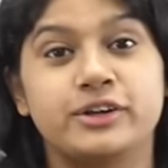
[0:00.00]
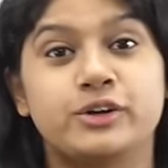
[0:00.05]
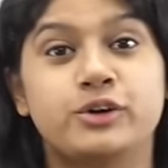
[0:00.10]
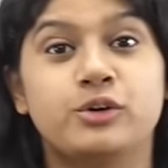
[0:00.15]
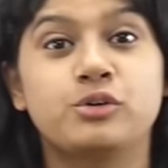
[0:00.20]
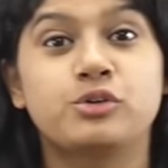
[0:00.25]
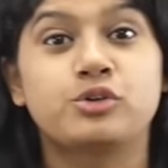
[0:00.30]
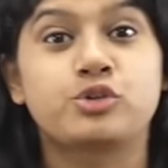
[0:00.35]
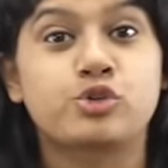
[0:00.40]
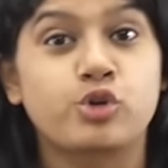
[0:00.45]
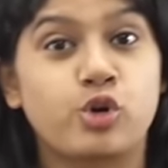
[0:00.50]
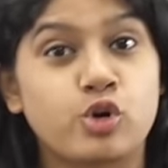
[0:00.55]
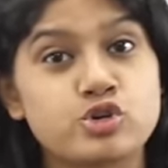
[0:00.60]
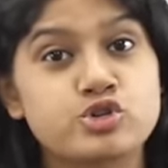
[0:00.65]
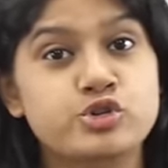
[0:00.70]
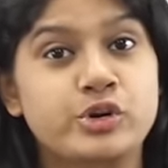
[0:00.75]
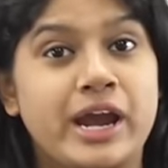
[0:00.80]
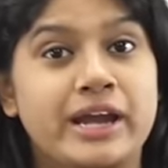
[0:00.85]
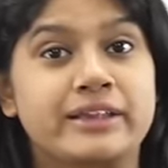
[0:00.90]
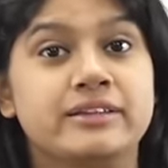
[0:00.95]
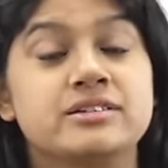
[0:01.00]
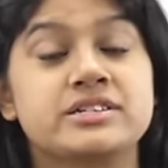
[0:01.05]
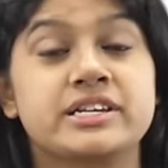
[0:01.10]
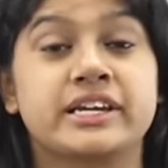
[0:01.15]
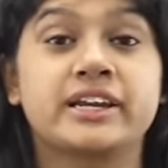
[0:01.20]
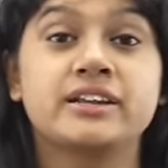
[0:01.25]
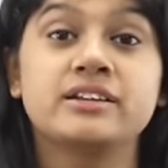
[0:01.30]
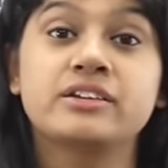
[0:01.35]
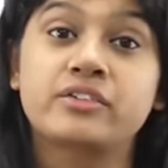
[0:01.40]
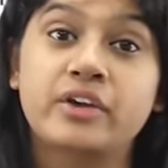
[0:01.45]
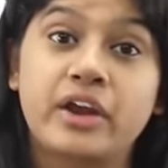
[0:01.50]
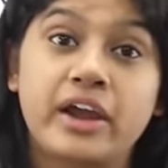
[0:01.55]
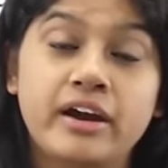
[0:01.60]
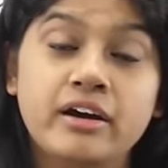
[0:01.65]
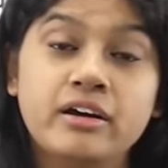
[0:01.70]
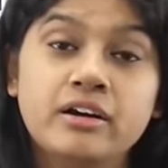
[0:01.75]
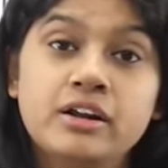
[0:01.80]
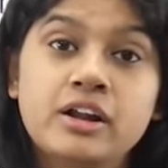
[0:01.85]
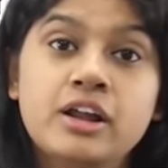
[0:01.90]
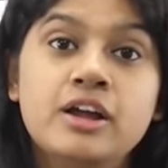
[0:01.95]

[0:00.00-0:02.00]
you know, grown together, taken care